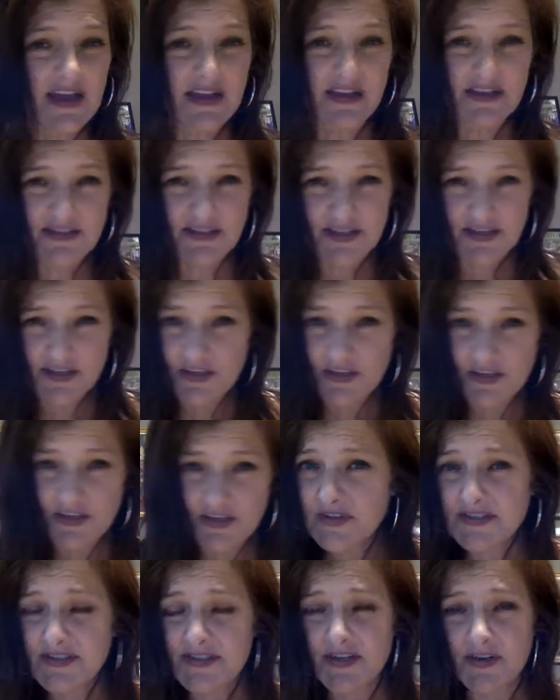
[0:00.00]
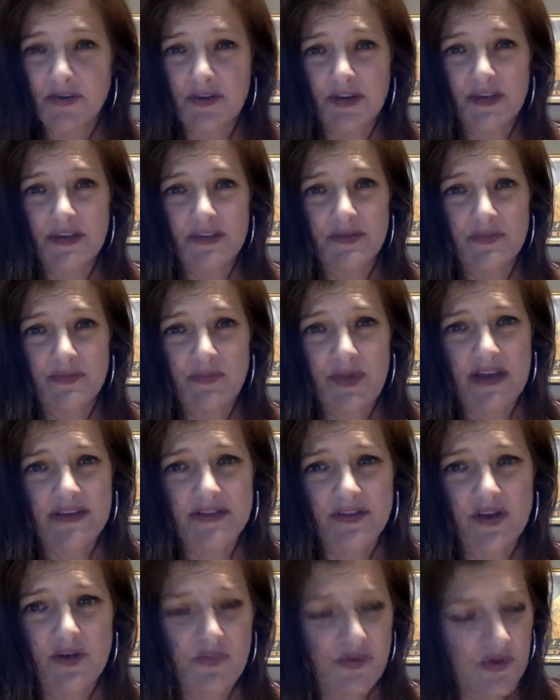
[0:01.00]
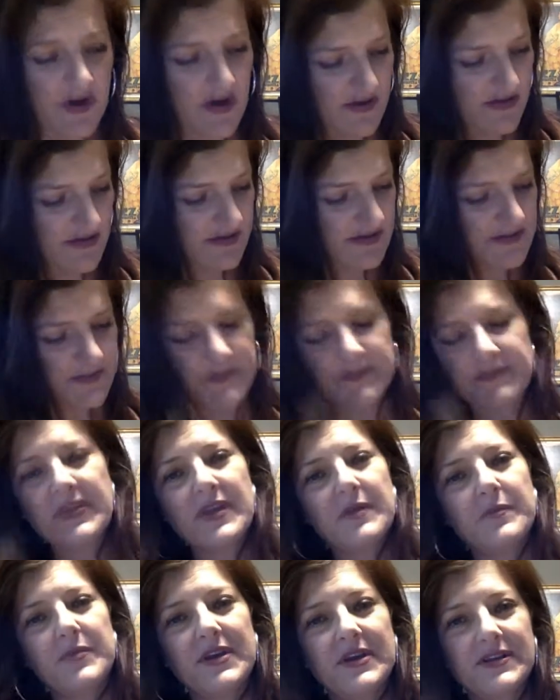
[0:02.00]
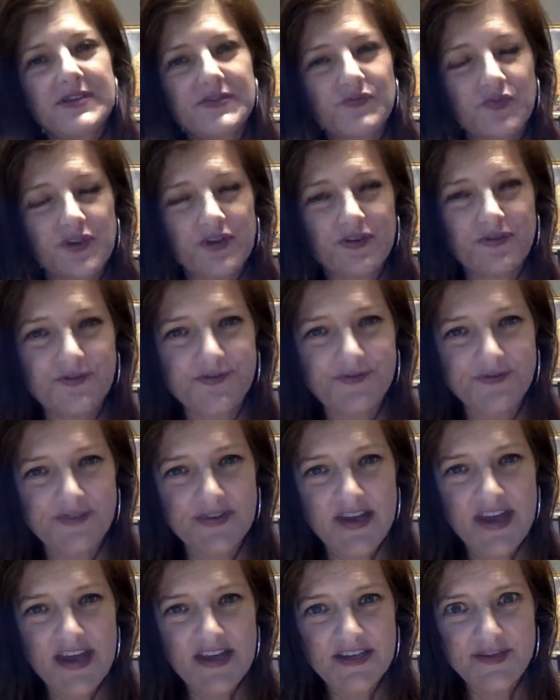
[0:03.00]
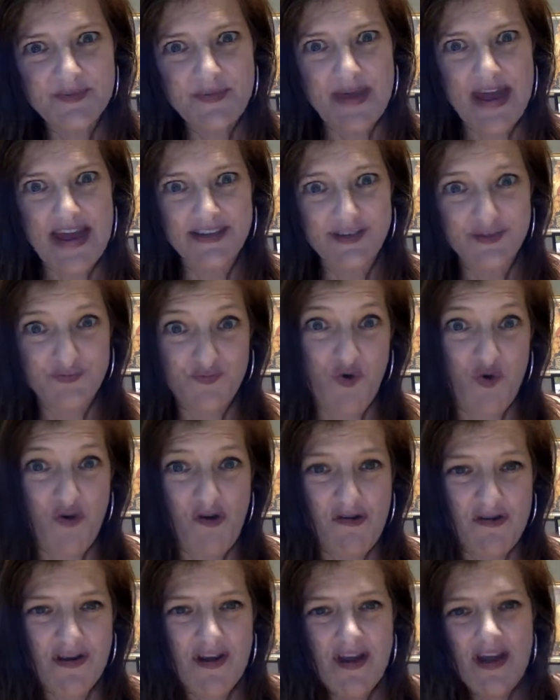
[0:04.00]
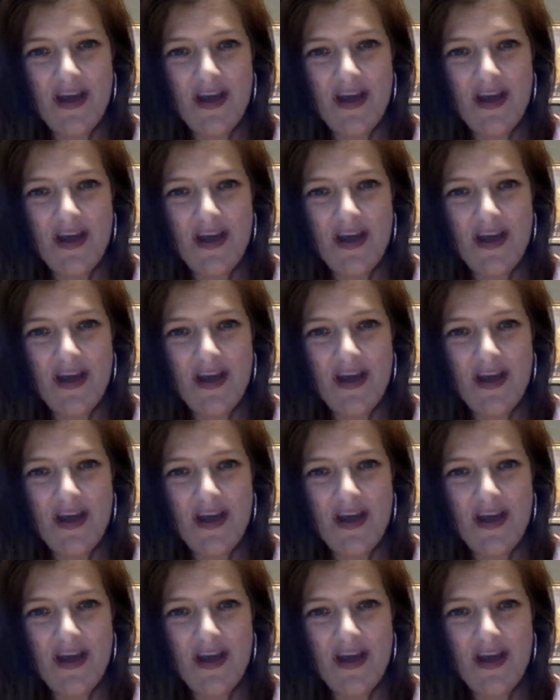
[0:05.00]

I continued this series past HarperCollins because readers demanded more.